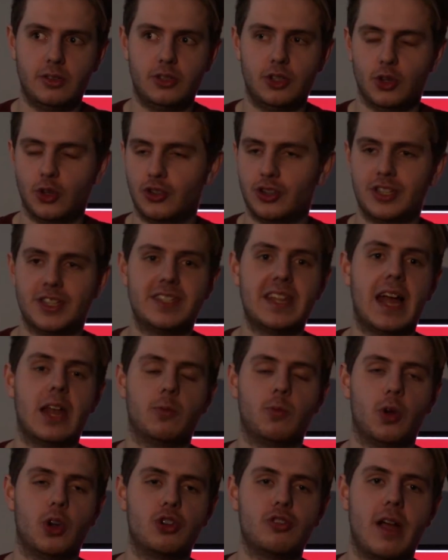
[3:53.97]
to
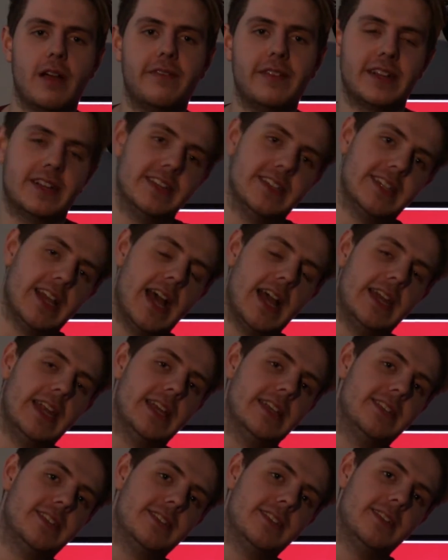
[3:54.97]
understand what graphic design
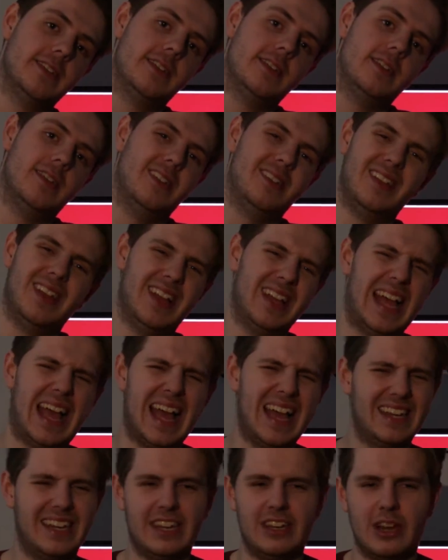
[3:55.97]
is. And
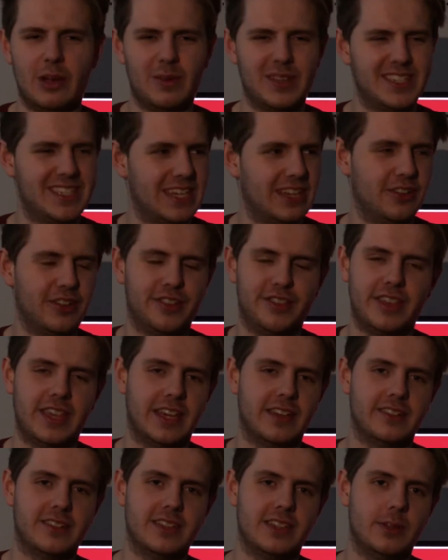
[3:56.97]
I didn't know a single
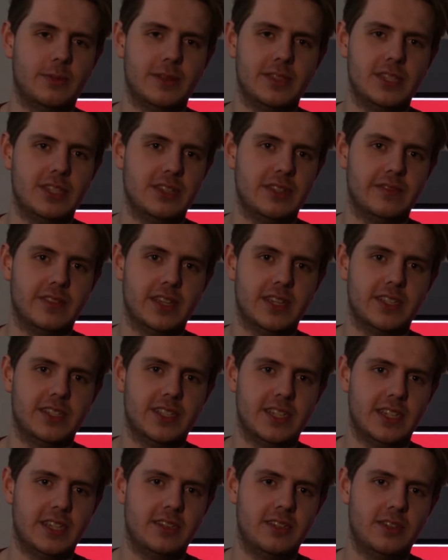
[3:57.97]
thing until I went to
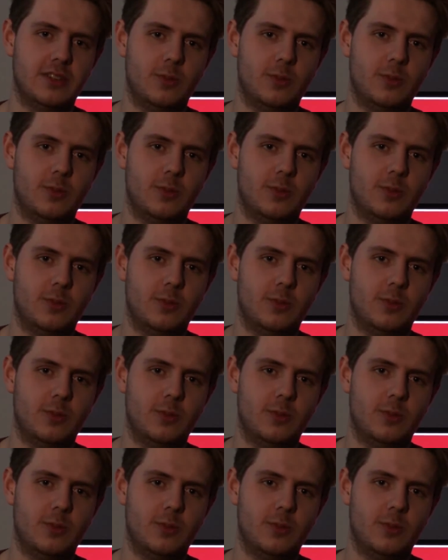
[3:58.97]
university.